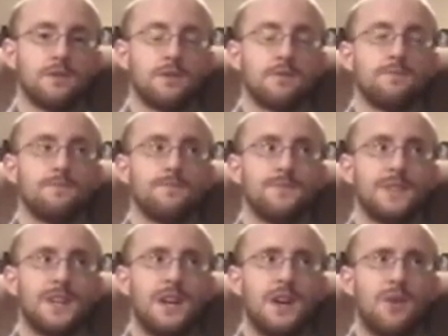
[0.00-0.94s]
than
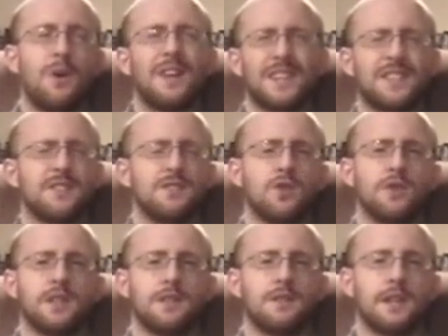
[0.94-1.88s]

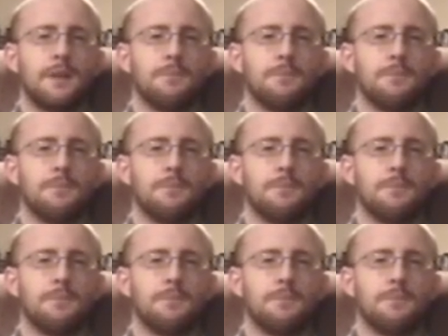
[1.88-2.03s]
The Little